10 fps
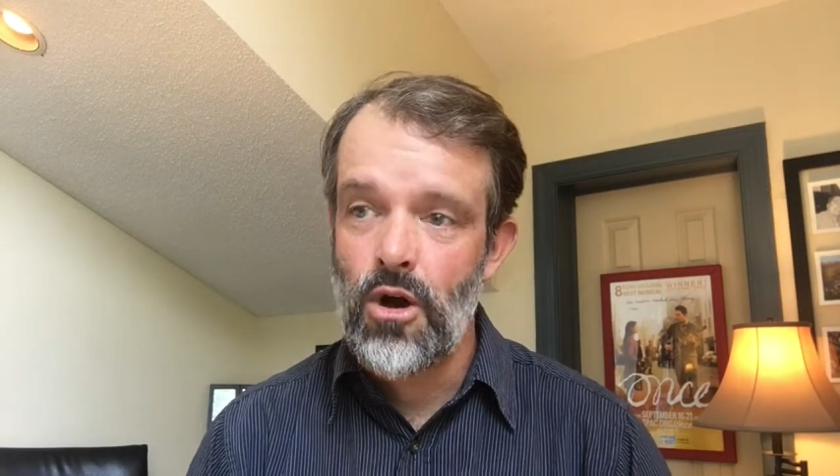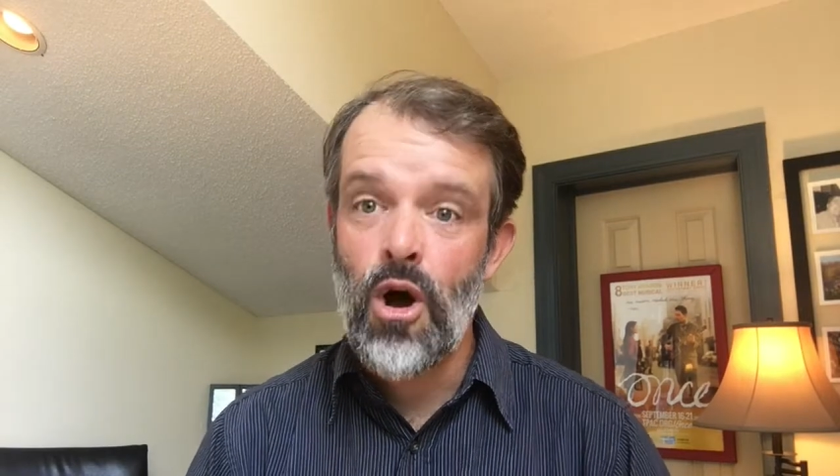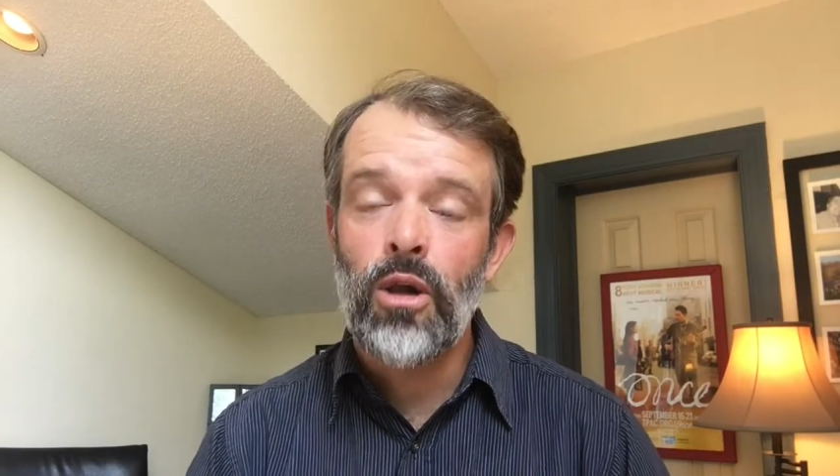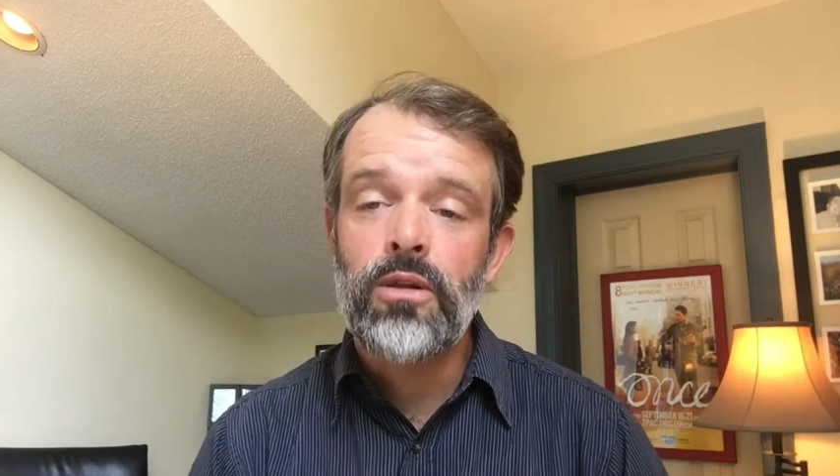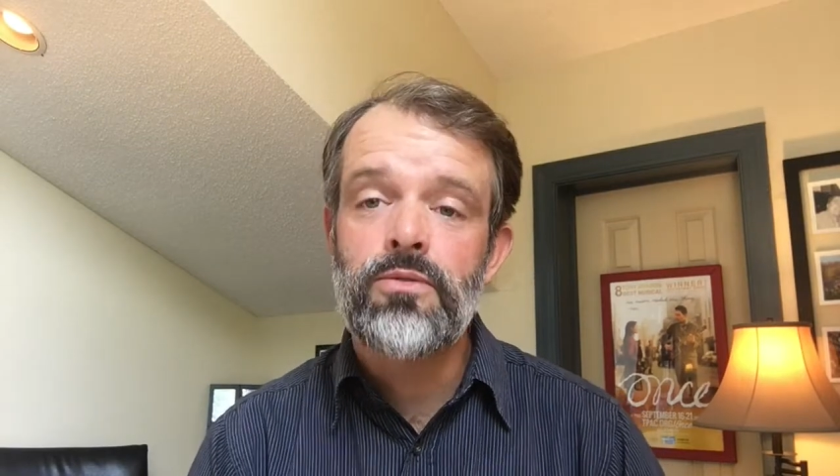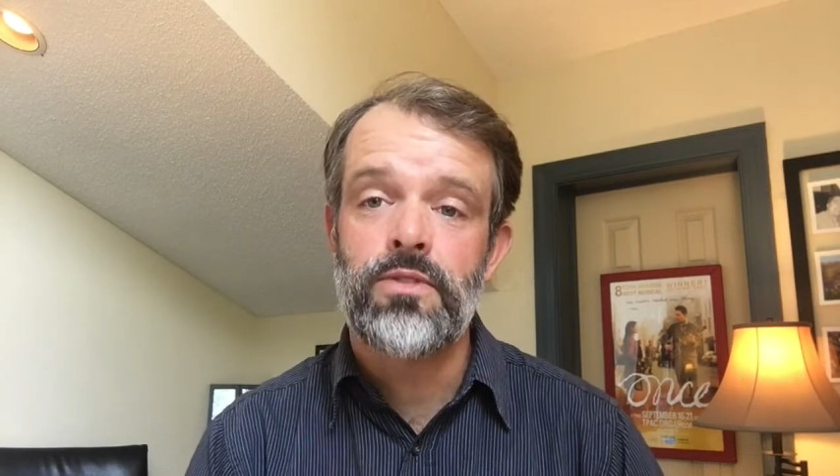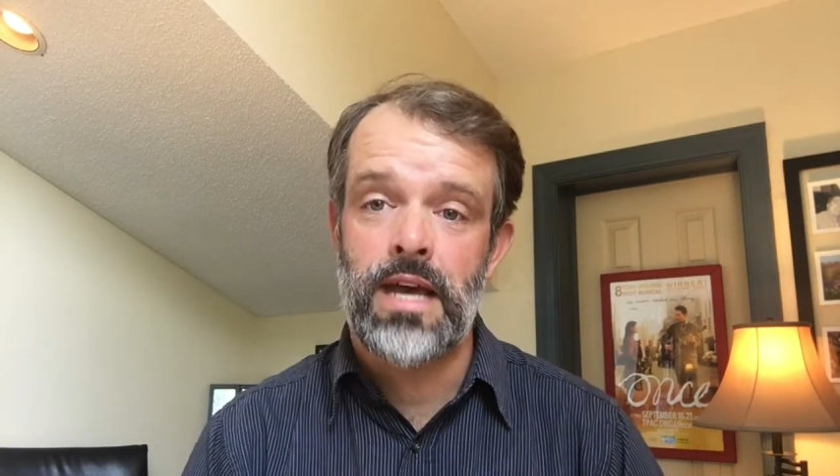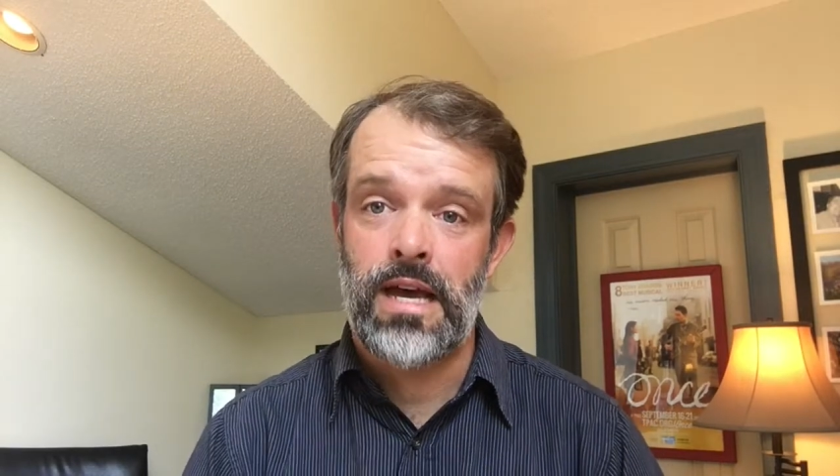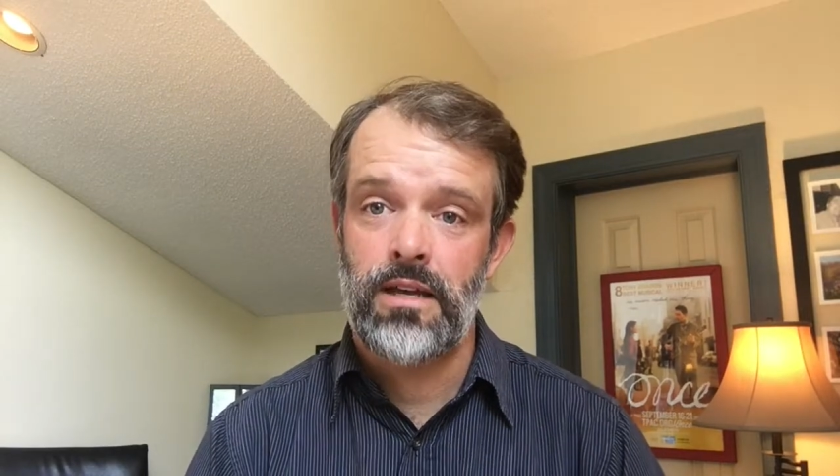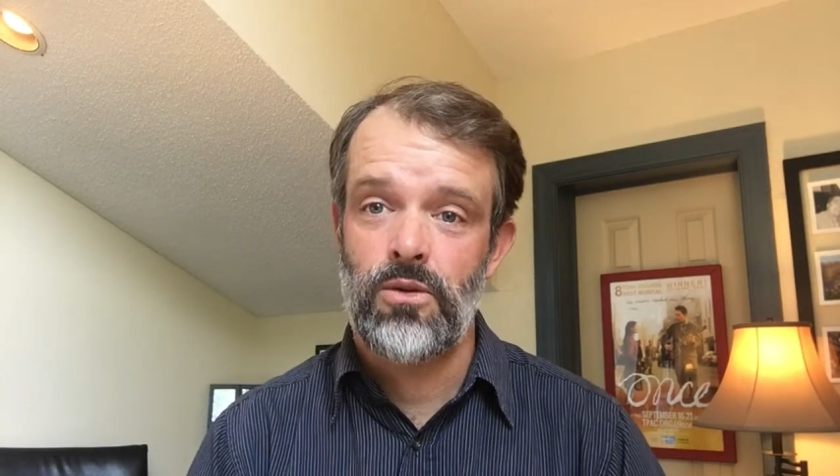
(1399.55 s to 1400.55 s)
All of
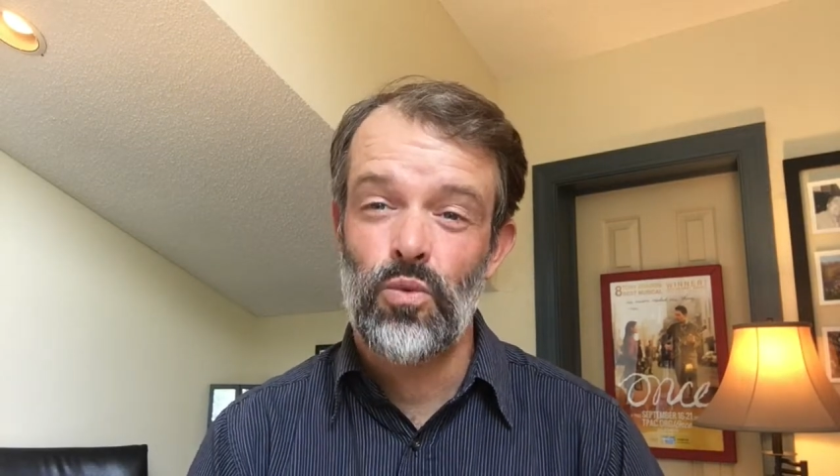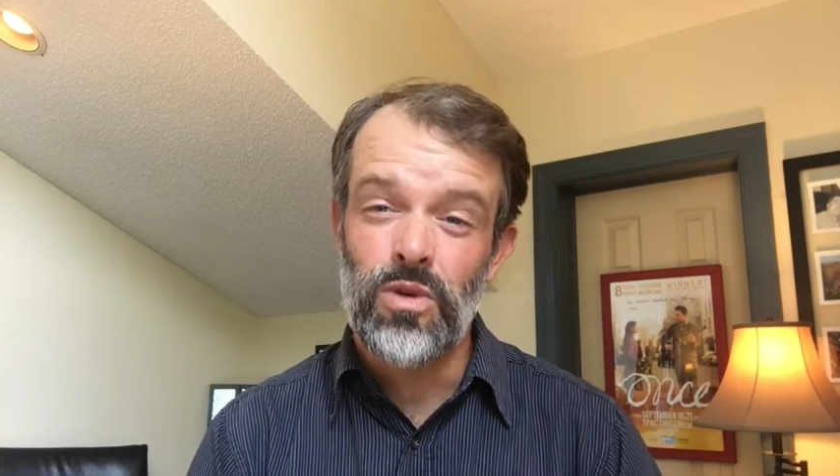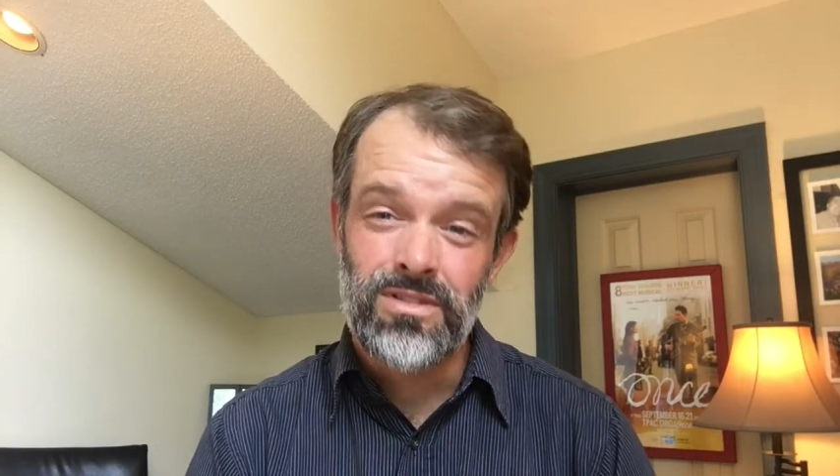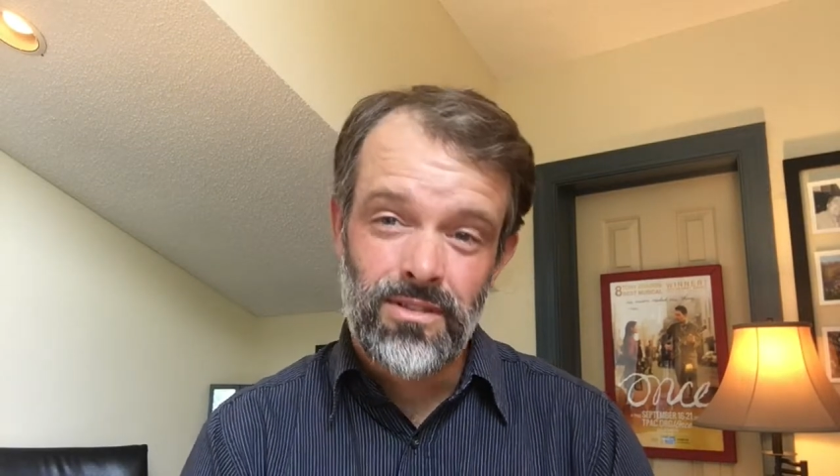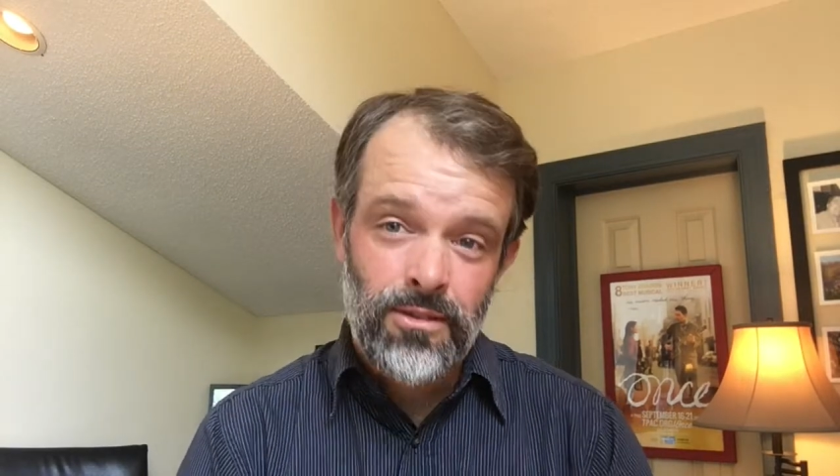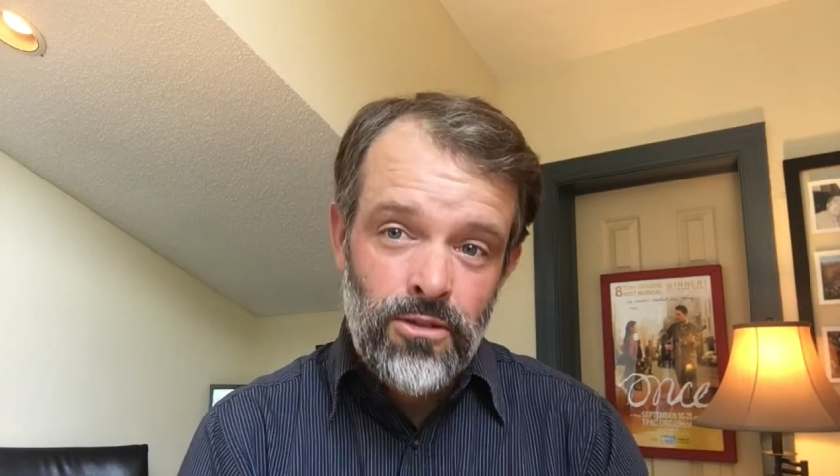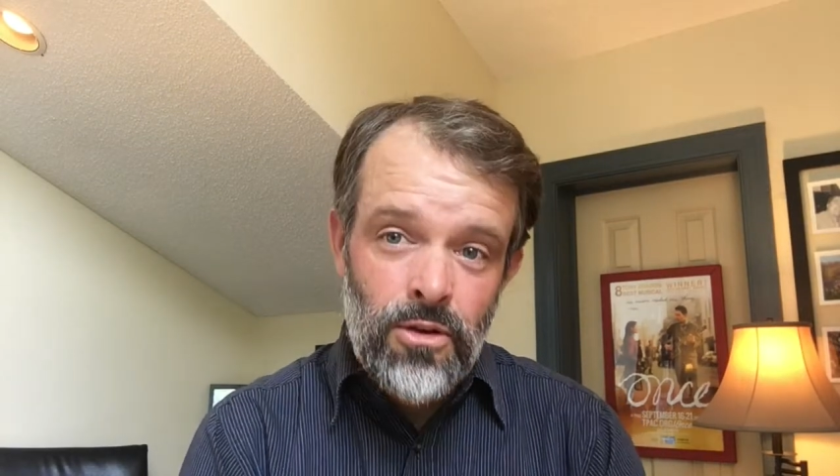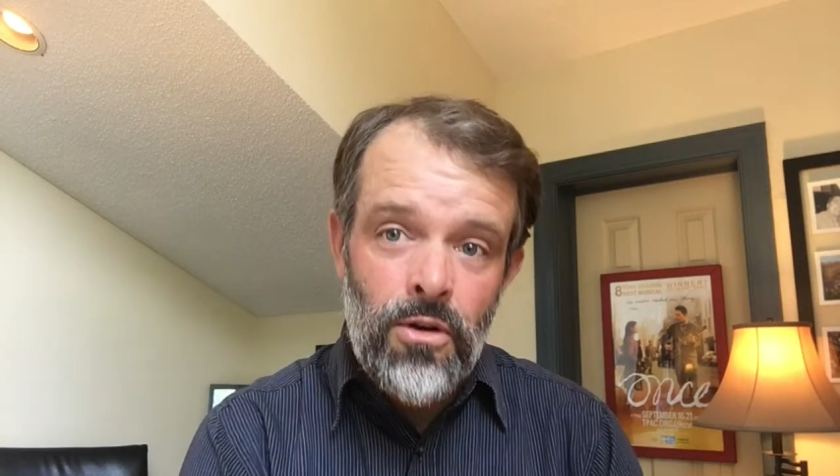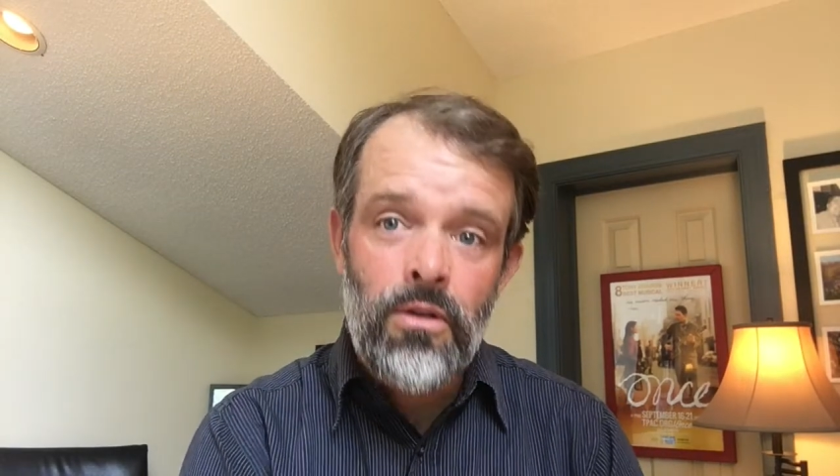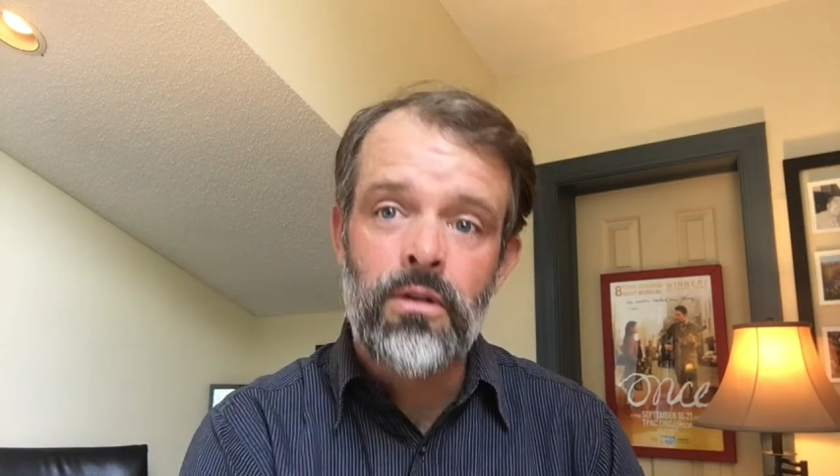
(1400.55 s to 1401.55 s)
that was
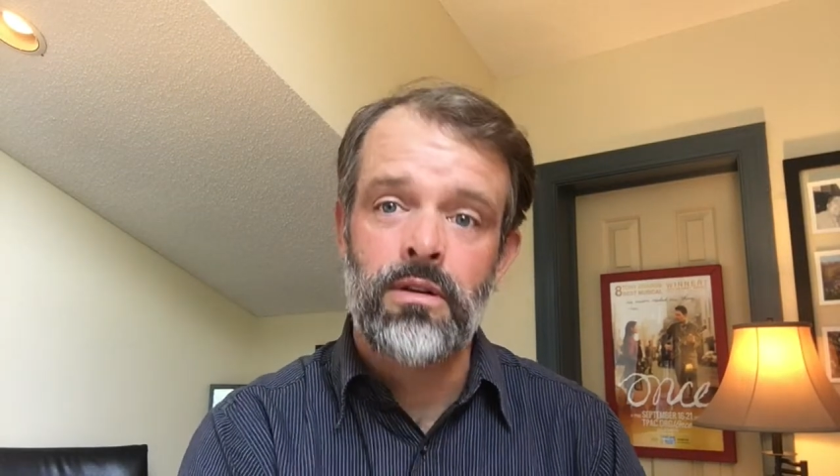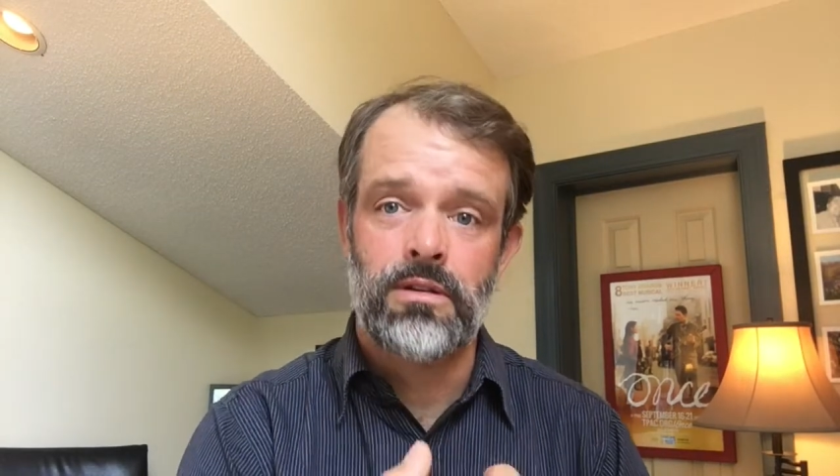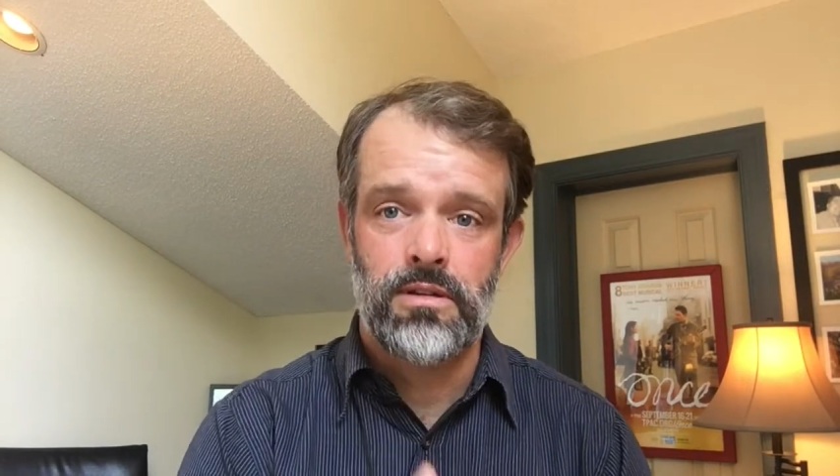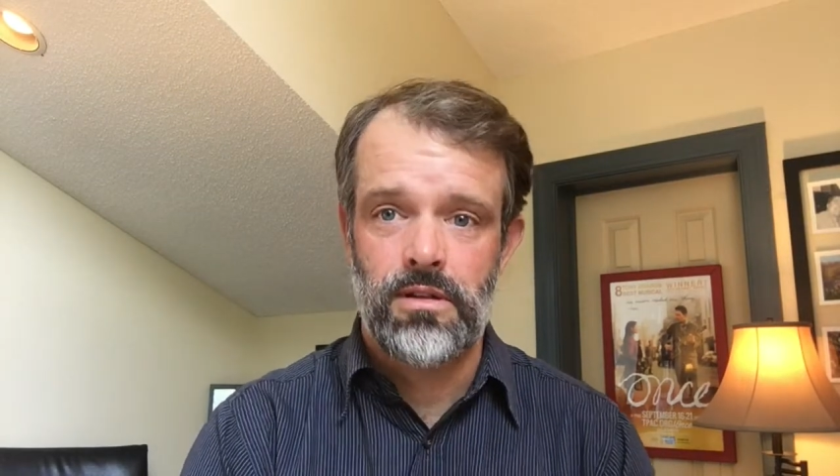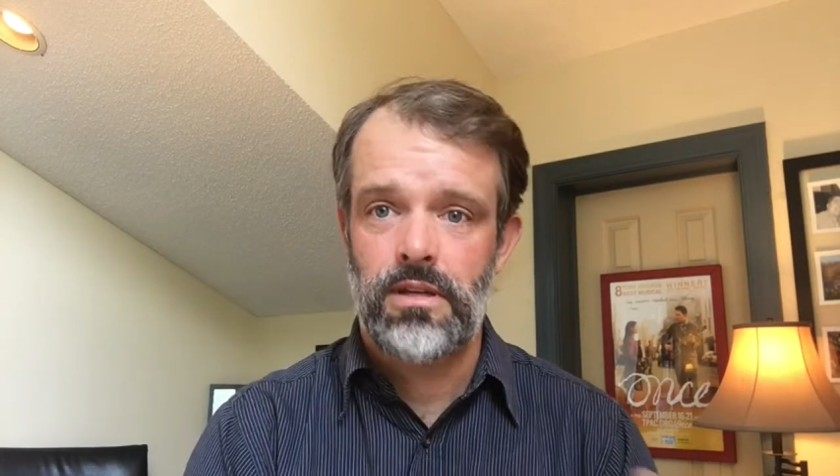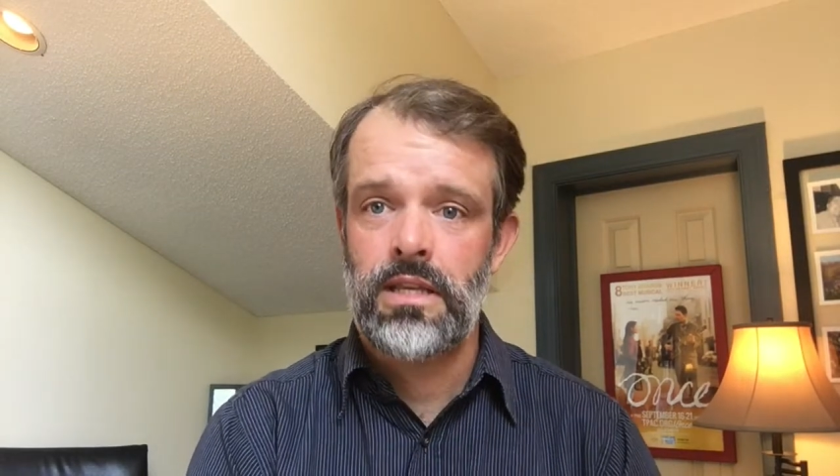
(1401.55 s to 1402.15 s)
learned